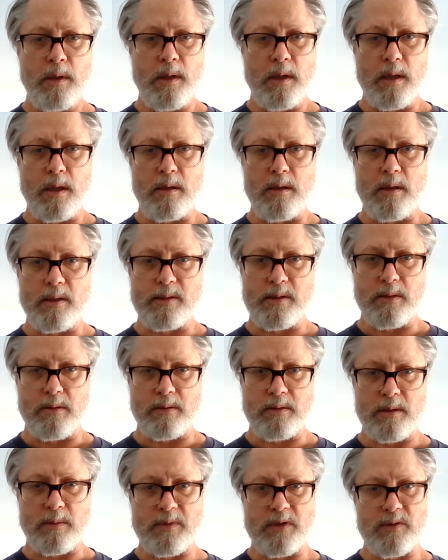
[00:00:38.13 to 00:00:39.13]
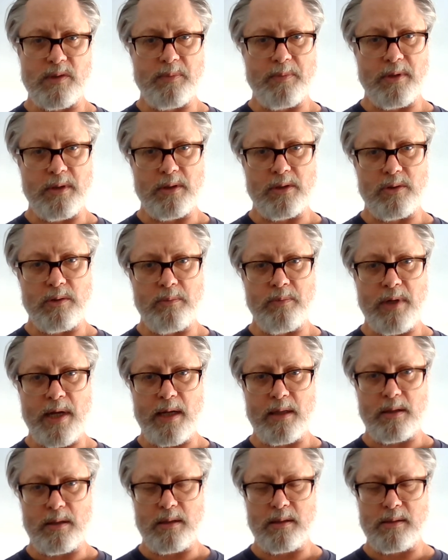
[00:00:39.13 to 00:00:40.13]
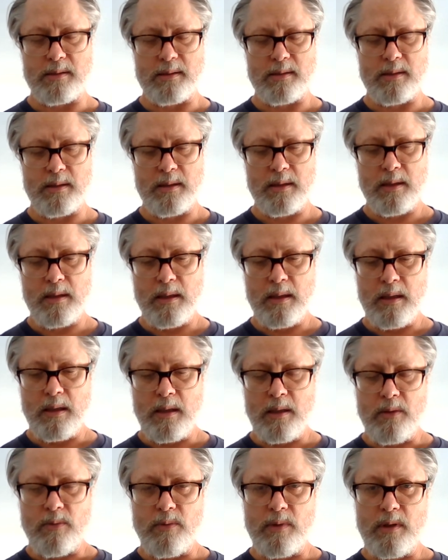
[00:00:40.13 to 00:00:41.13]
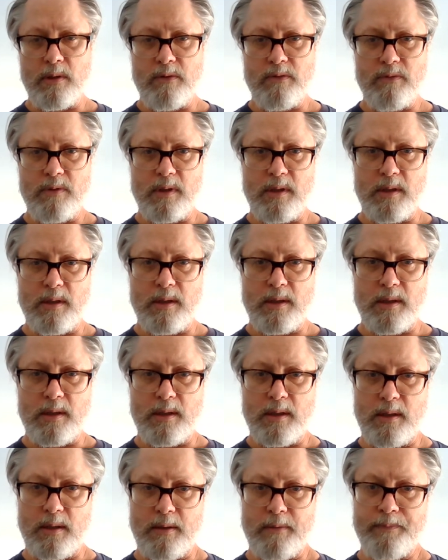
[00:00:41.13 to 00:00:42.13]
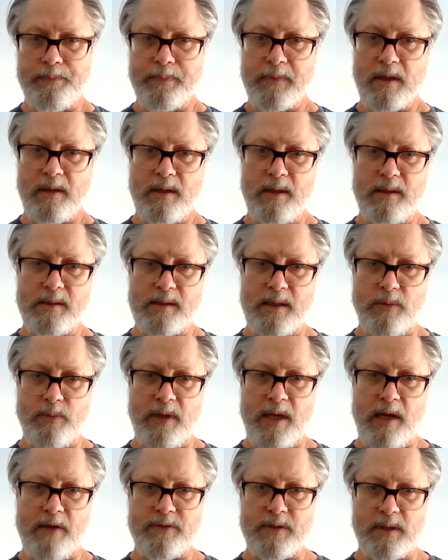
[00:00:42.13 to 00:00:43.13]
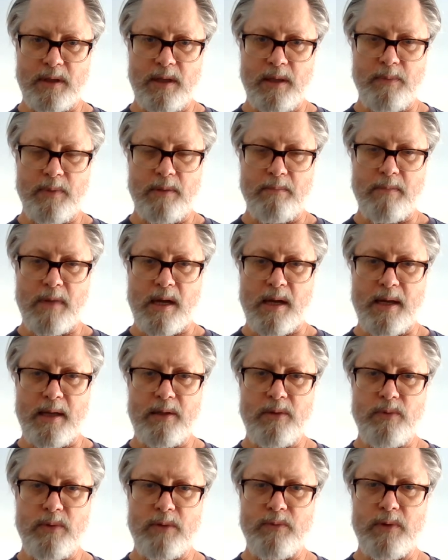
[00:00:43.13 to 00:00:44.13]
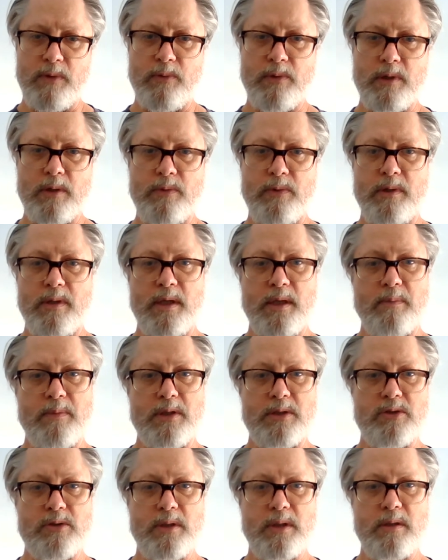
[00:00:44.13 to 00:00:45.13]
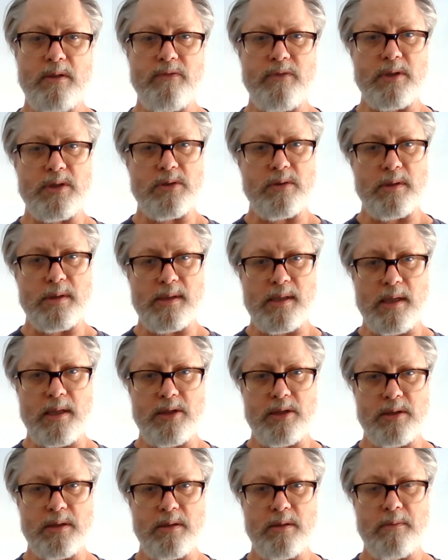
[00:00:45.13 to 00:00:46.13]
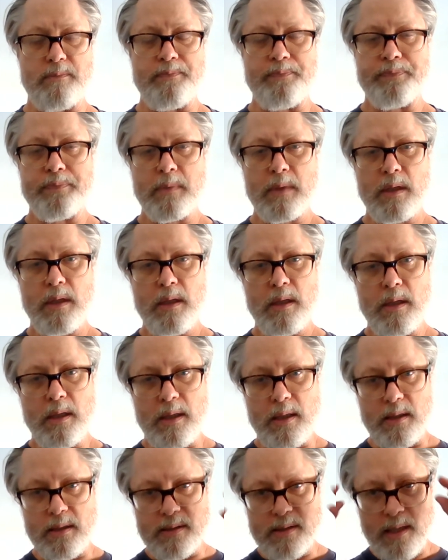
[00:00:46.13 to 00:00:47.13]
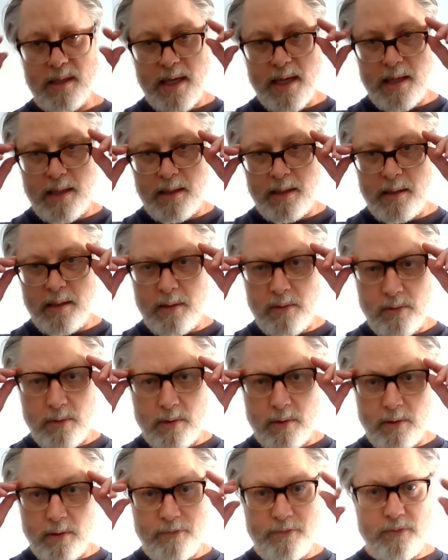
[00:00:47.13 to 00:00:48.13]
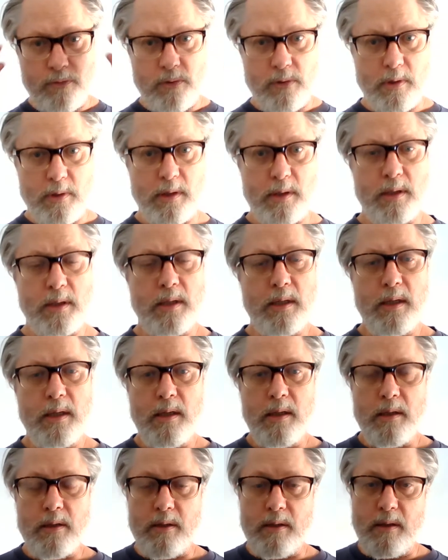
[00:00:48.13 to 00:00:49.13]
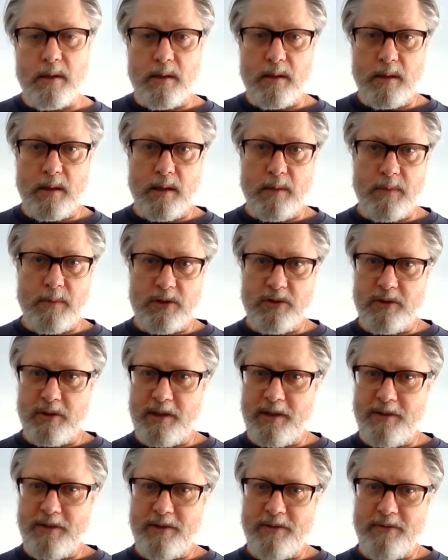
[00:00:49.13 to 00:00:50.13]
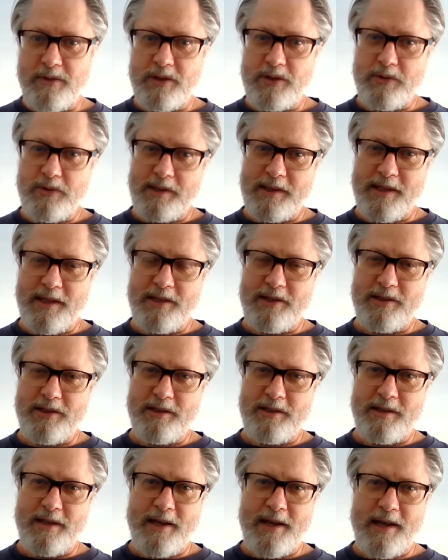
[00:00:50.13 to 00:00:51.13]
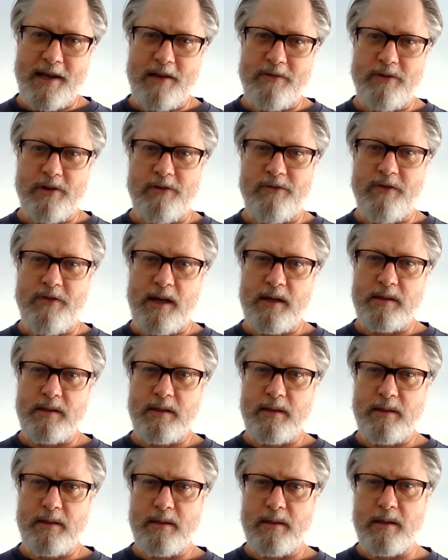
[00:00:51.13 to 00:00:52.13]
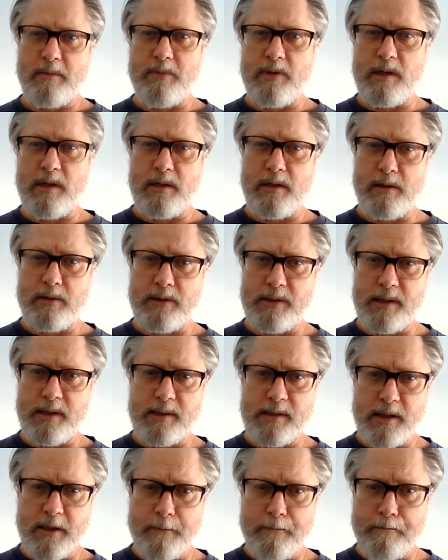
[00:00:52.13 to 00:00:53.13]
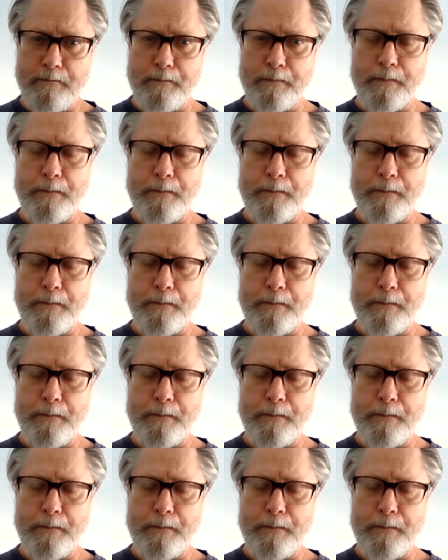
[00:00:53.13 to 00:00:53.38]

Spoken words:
and also in terms of spiritual practice. One of the things that we have to keep in mind when we work with imagery or visualization is that in order for the imagery or the visualization to have effect upon your system,